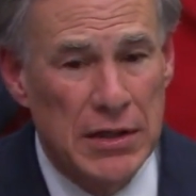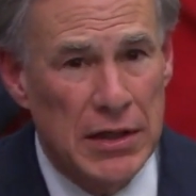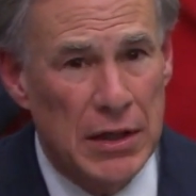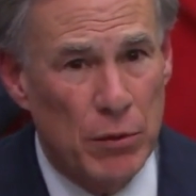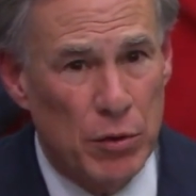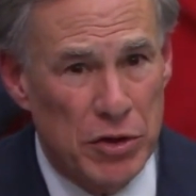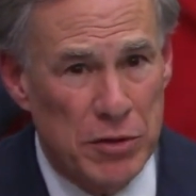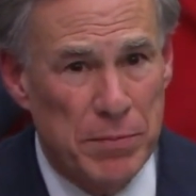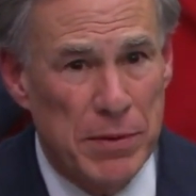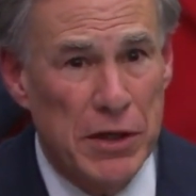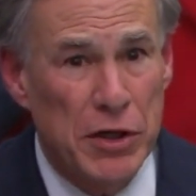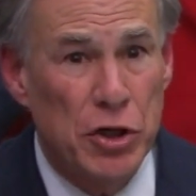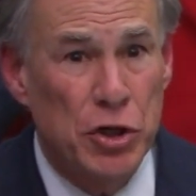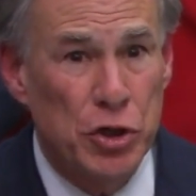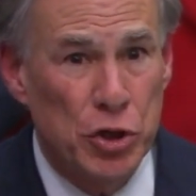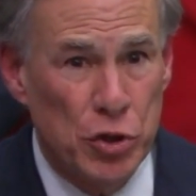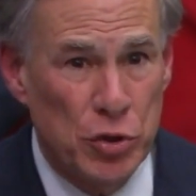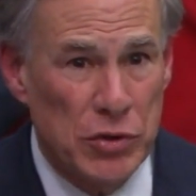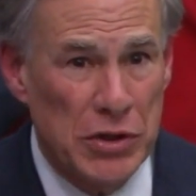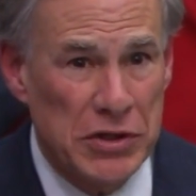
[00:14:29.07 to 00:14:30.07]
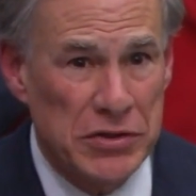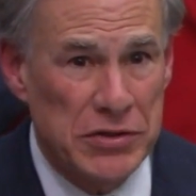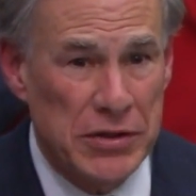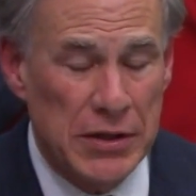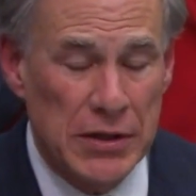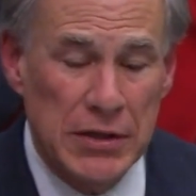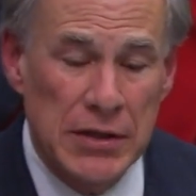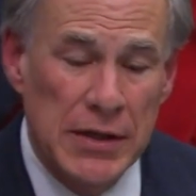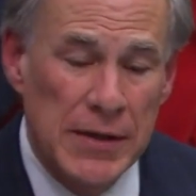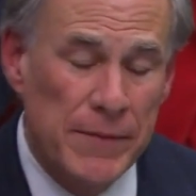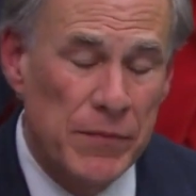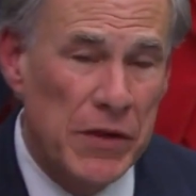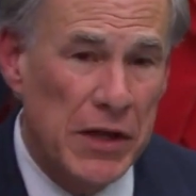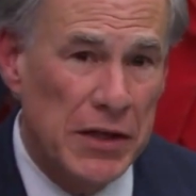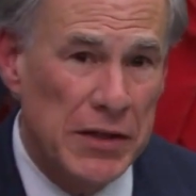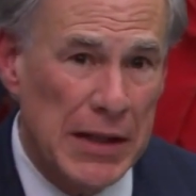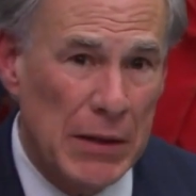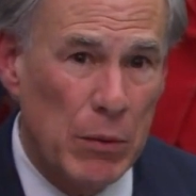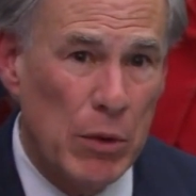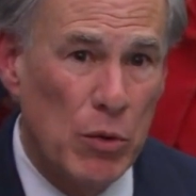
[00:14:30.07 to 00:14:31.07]
It will depend on who they send,
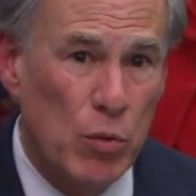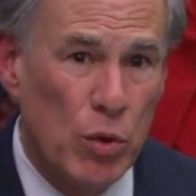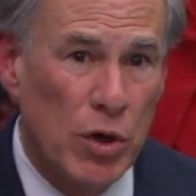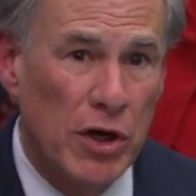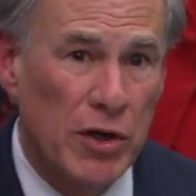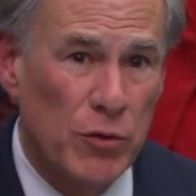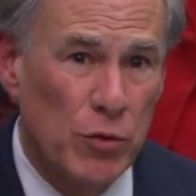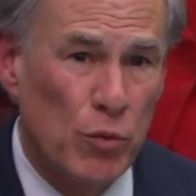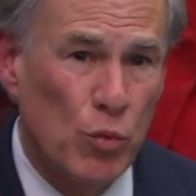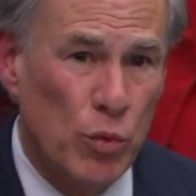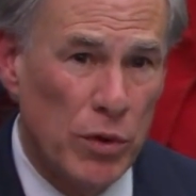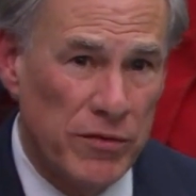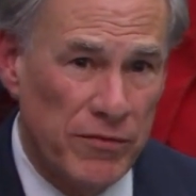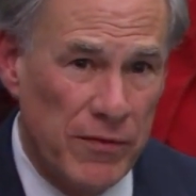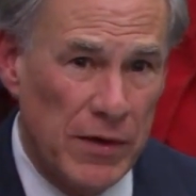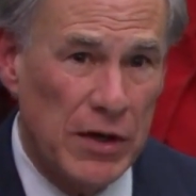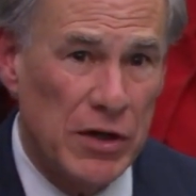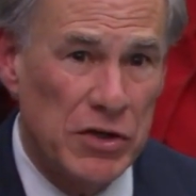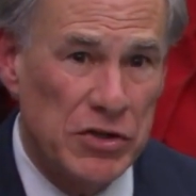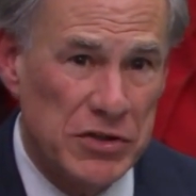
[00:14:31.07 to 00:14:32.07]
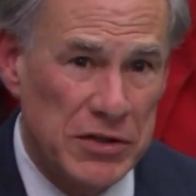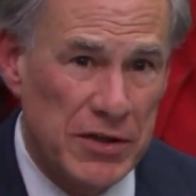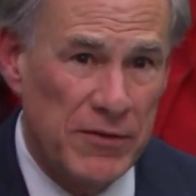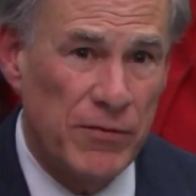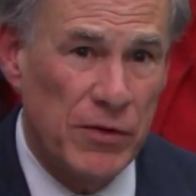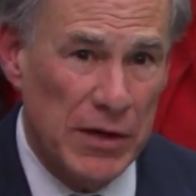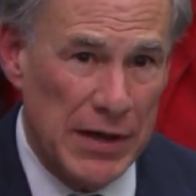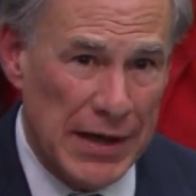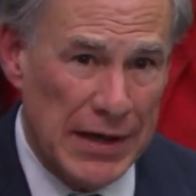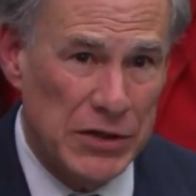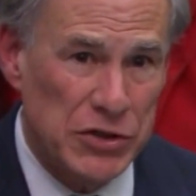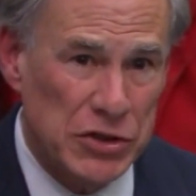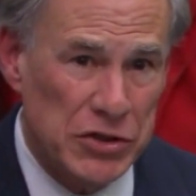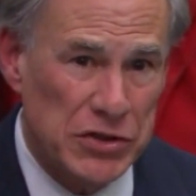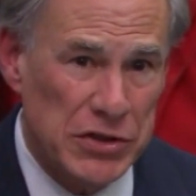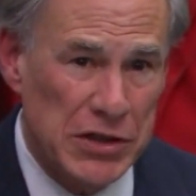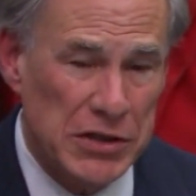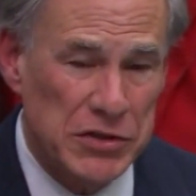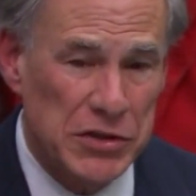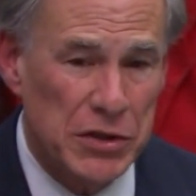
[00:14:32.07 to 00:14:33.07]
and they will work with various different
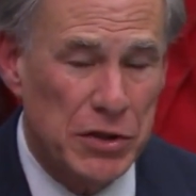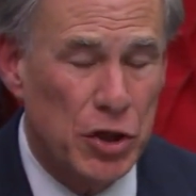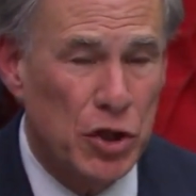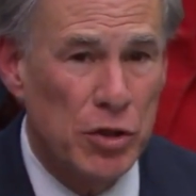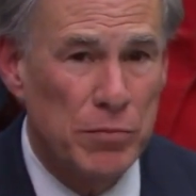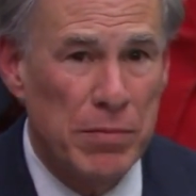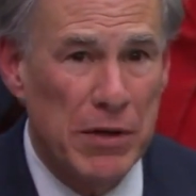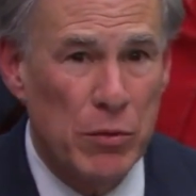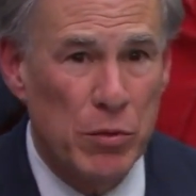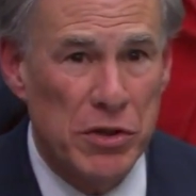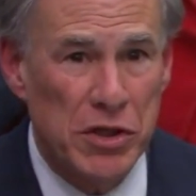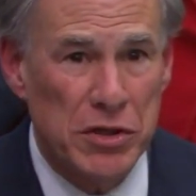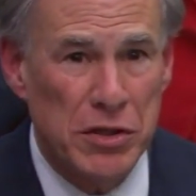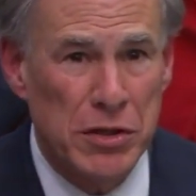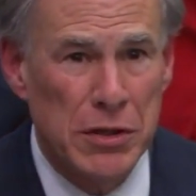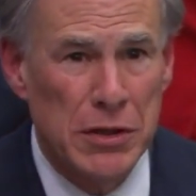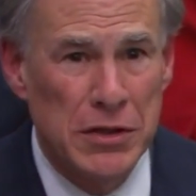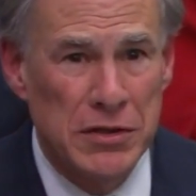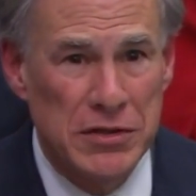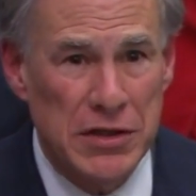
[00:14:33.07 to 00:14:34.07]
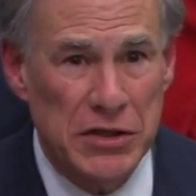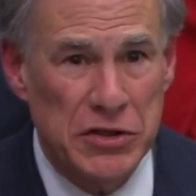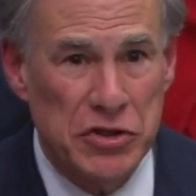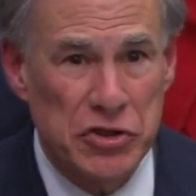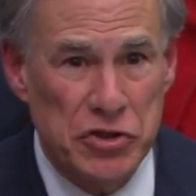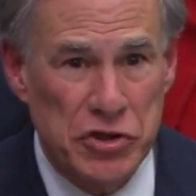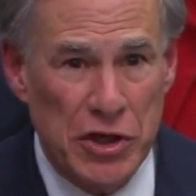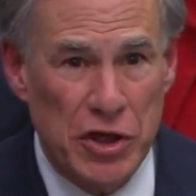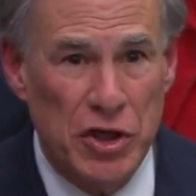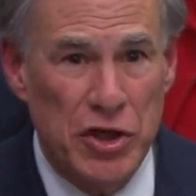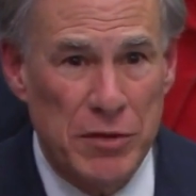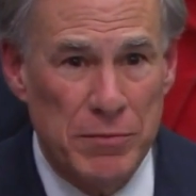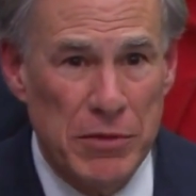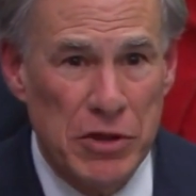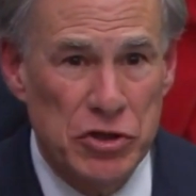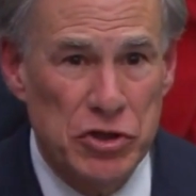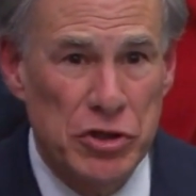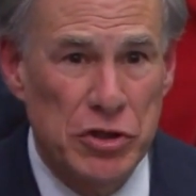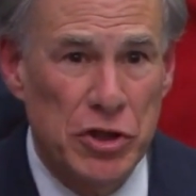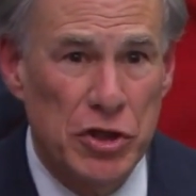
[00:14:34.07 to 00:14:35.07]
agencies. It could be with the Texas Jail
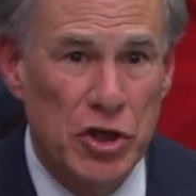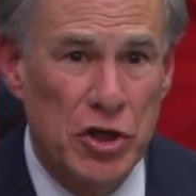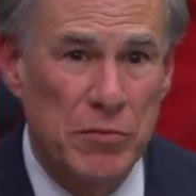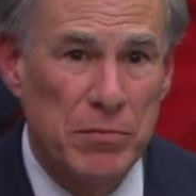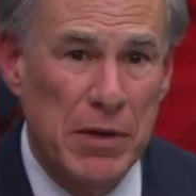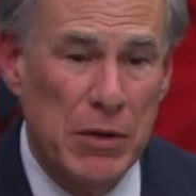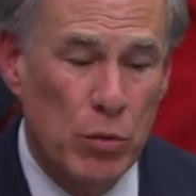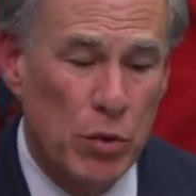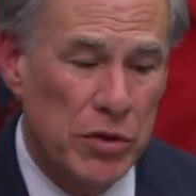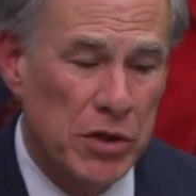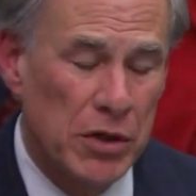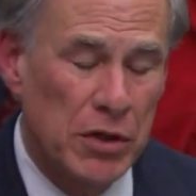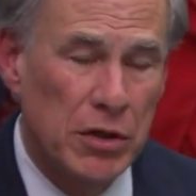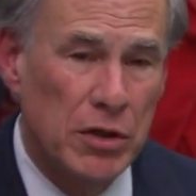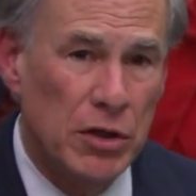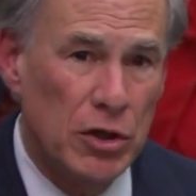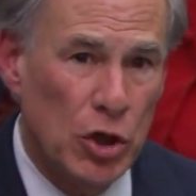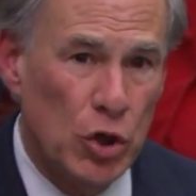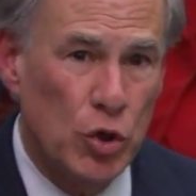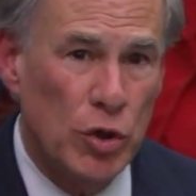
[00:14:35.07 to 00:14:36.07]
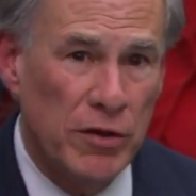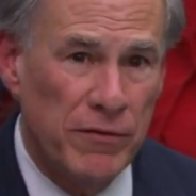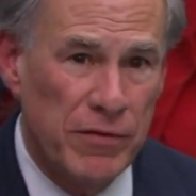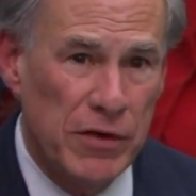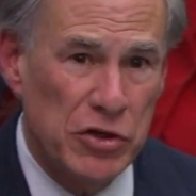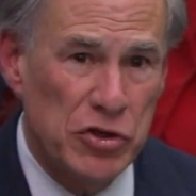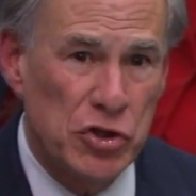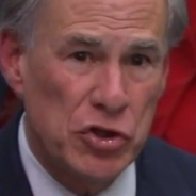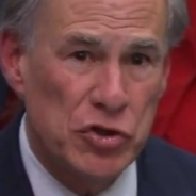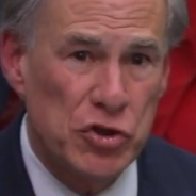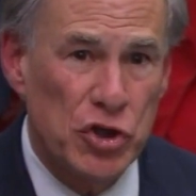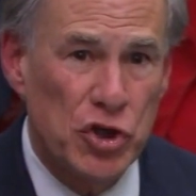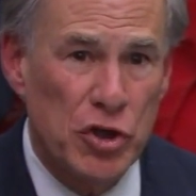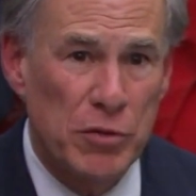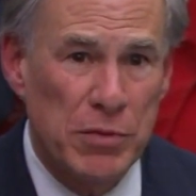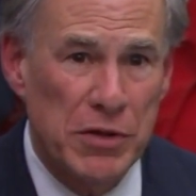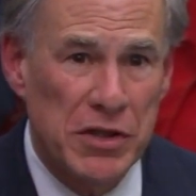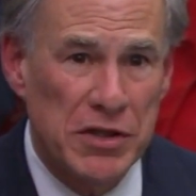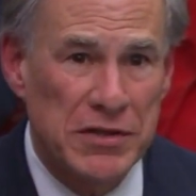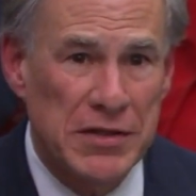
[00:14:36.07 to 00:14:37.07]
Commission. It could be with local officials, or it
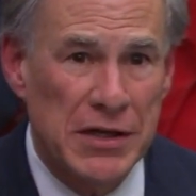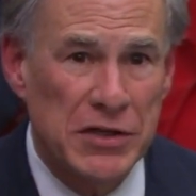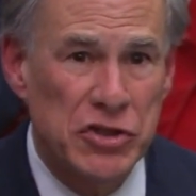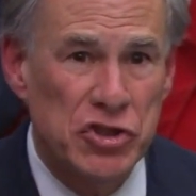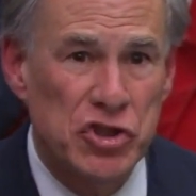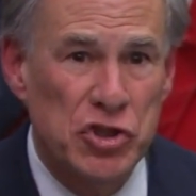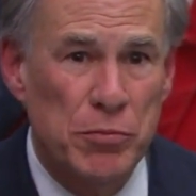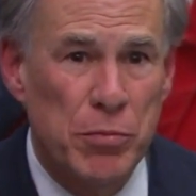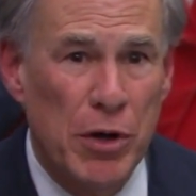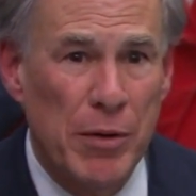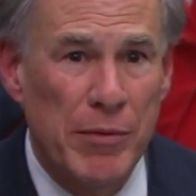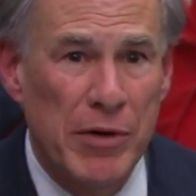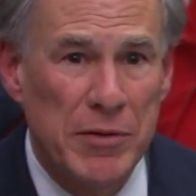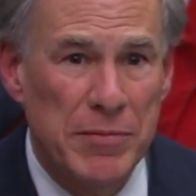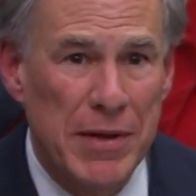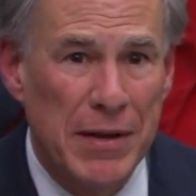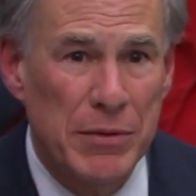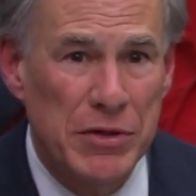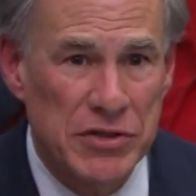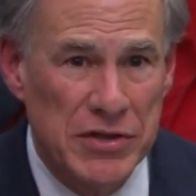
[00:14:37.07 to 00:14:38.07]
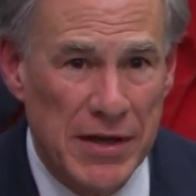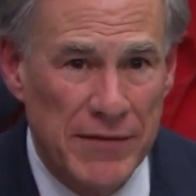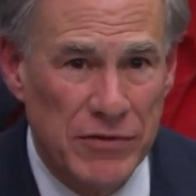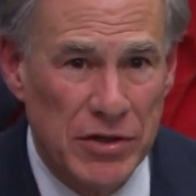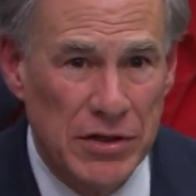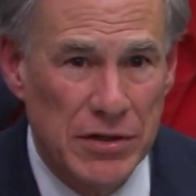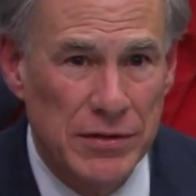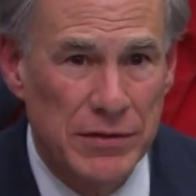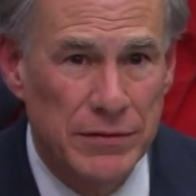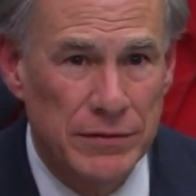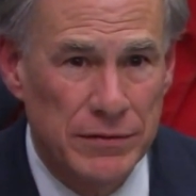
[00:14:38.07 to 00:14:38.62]
could be the Texas Department of Public Safety.